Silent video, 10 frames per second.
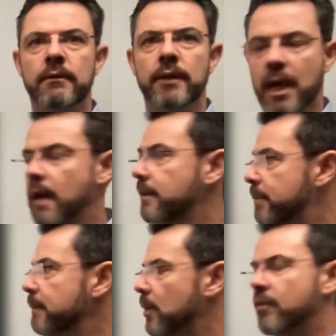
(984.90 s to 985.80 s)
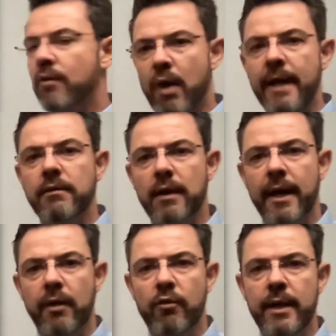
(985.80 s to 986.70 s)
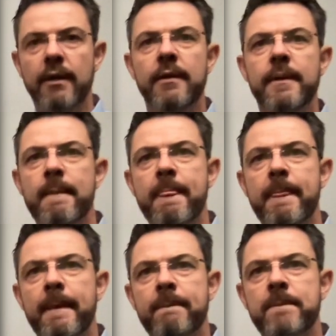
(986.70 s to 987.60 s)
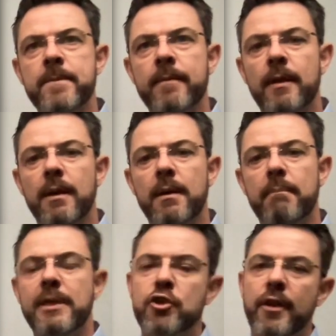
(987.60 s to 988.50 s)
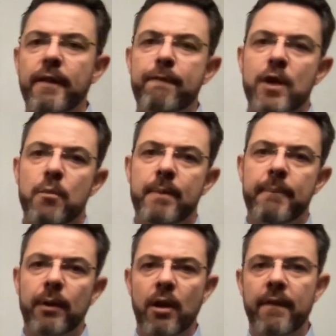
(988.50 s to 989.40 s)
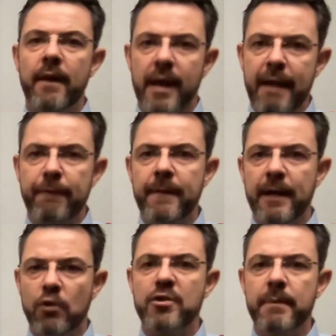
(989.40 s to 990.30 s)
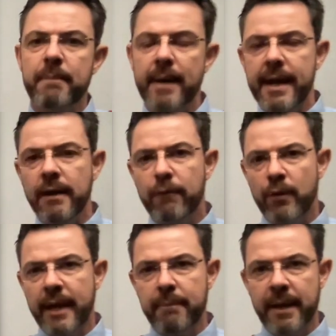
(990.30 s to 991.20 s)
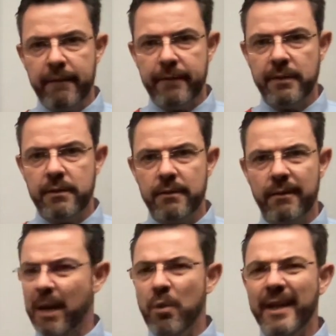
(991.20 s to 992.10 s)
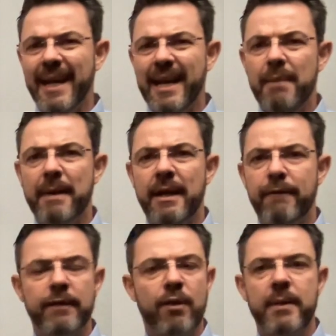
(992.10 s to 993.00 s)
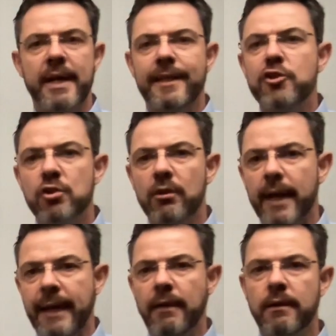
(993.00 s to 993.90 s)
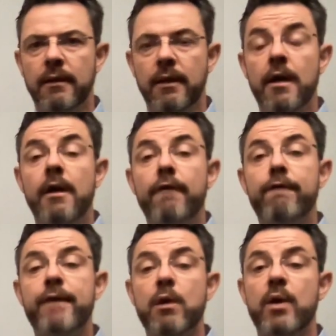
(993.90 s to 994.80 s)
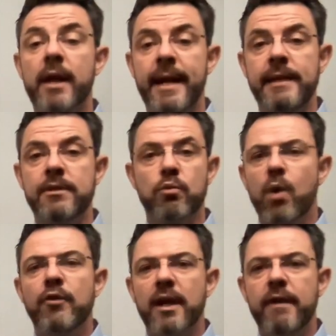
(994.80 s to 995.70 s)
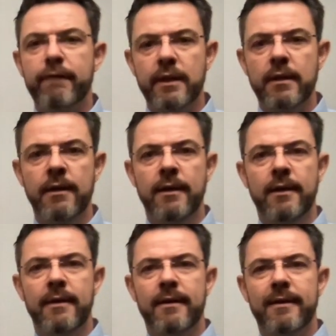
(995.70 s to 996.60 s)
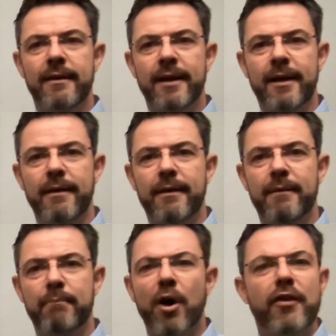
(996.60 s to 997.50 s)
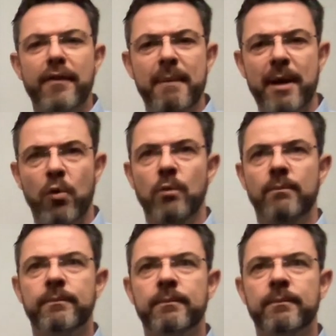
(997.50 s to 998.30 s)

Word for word: Yeah, the people on the right, I agree. But should the few people on the left then also be paying for that benefit? They won't get any benefit from an additional lane. Fewer lanes won't even uh, bother them at all.